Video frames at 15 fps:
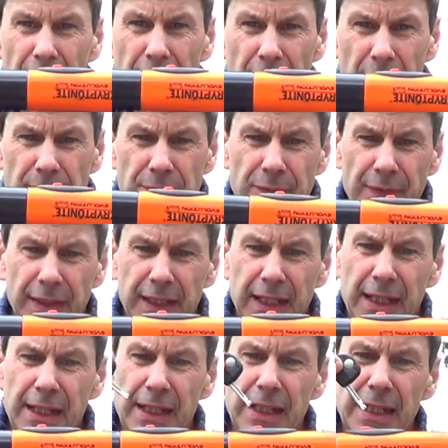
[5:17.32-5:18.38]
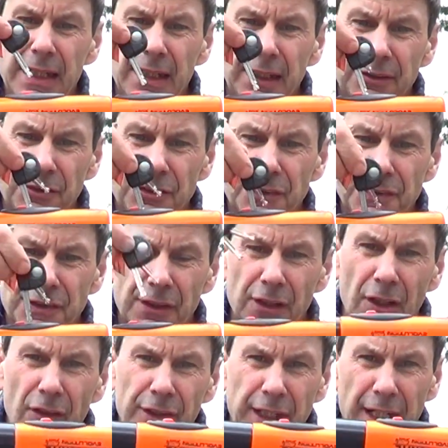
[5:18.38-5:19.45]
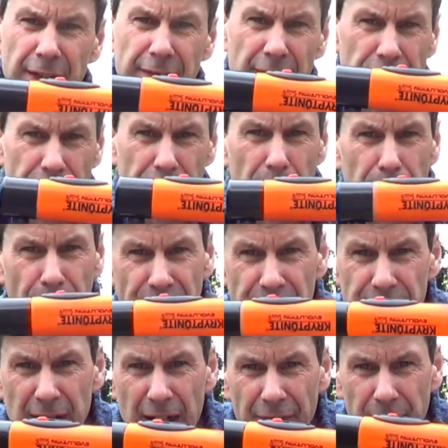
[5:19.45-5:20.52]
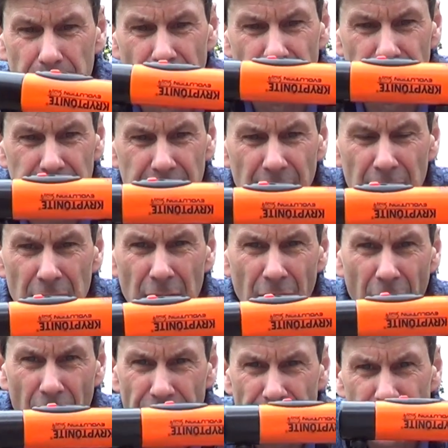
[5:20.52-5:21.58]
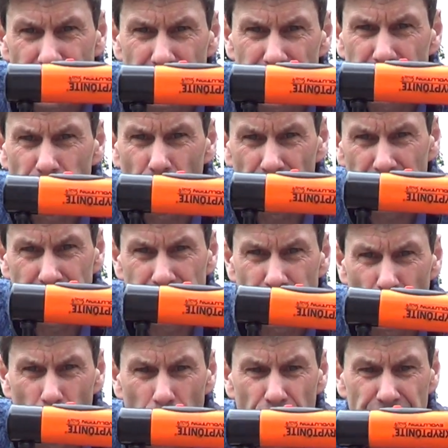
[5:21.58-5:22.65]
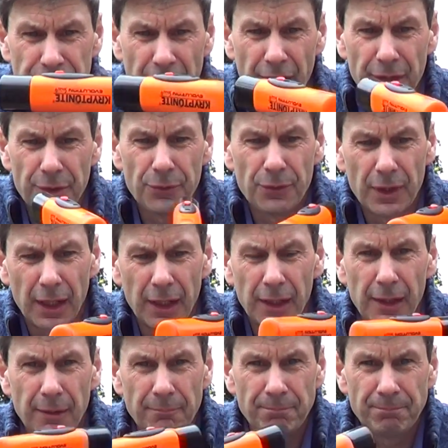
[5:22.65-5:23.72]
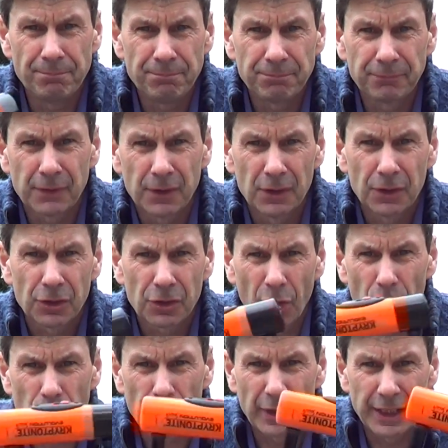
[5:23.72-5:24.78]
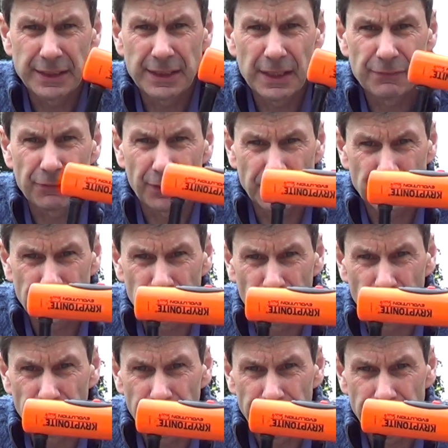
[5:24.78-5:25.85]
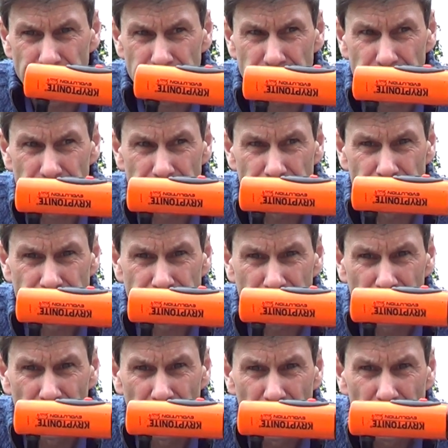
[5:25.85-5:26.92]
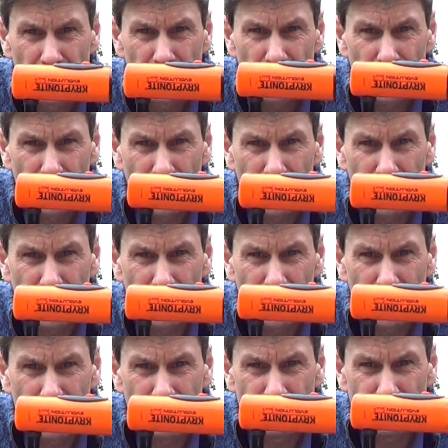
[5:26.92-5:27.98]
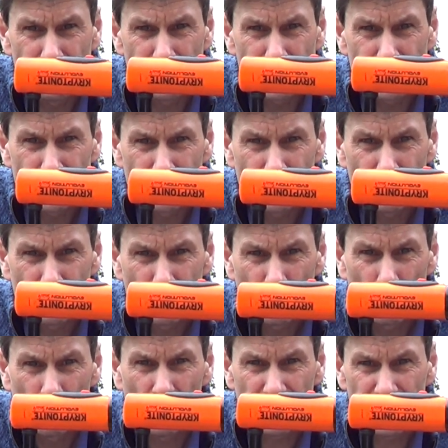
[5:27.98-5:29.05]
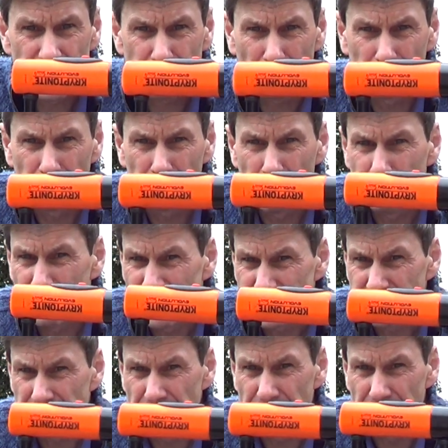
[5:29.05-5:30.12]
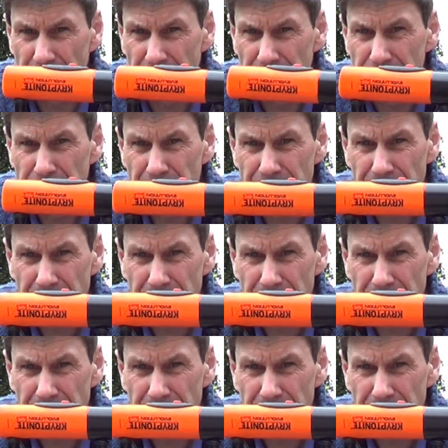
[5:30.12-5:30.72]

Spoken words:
comes with a key, and you just unlock it, and then you can put it round the bike. I think this one is also gold rated for insurance, and what it's probably best to do